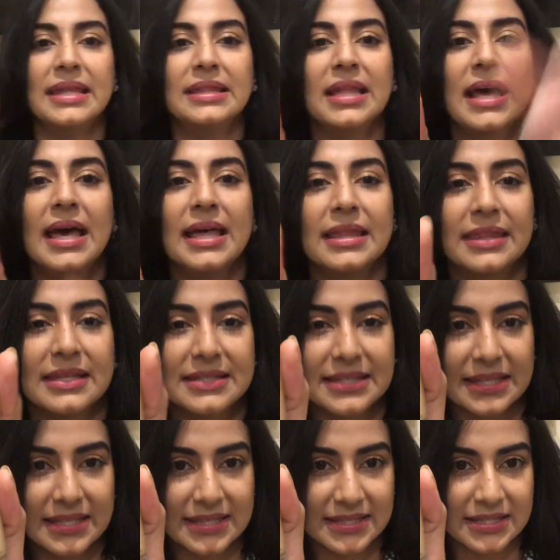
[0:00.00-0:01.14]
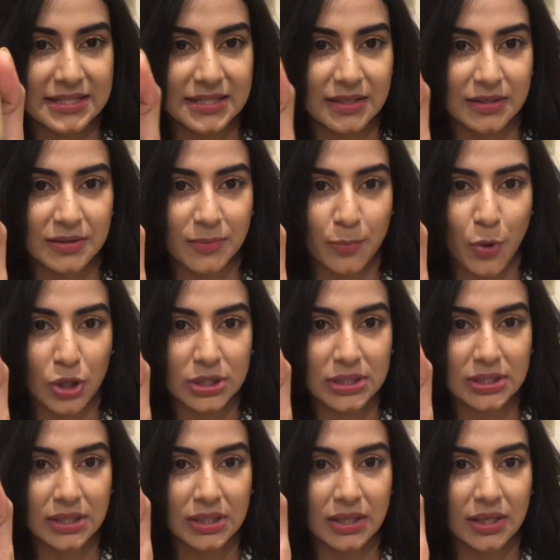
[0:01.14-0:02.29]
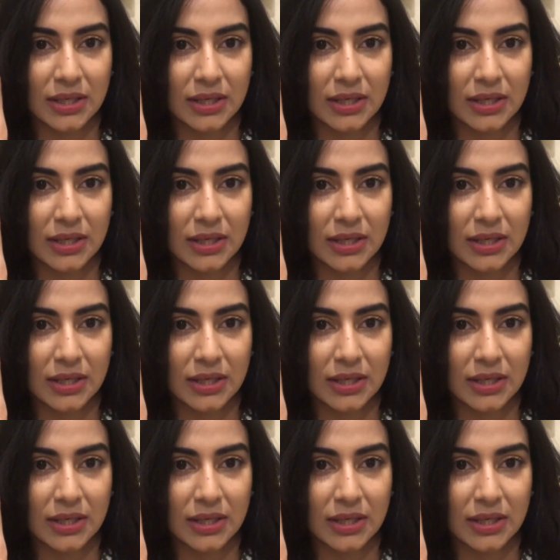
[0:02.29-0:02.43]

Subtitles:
And this is the bottle.